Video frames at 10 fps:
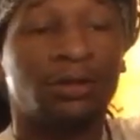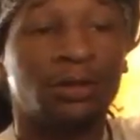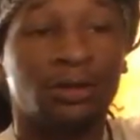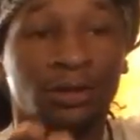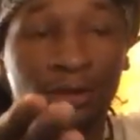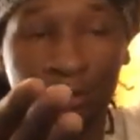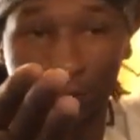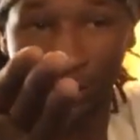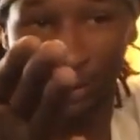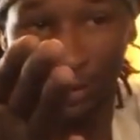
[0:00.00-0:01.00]

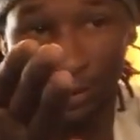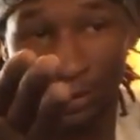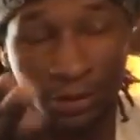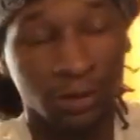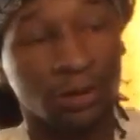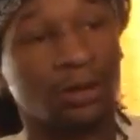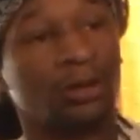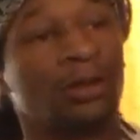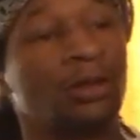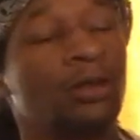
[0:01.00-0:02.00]

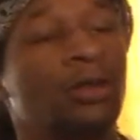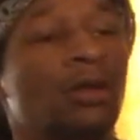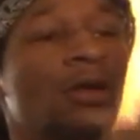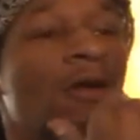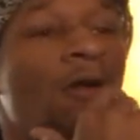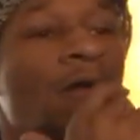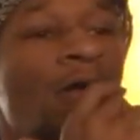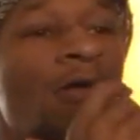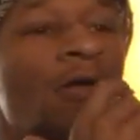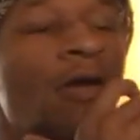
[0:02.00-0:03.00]

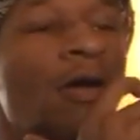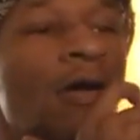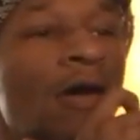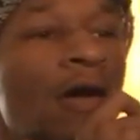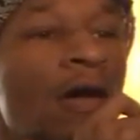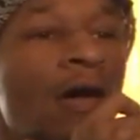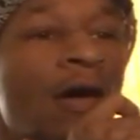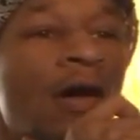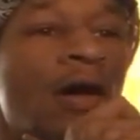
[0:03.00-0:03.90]
The person shown says nothing.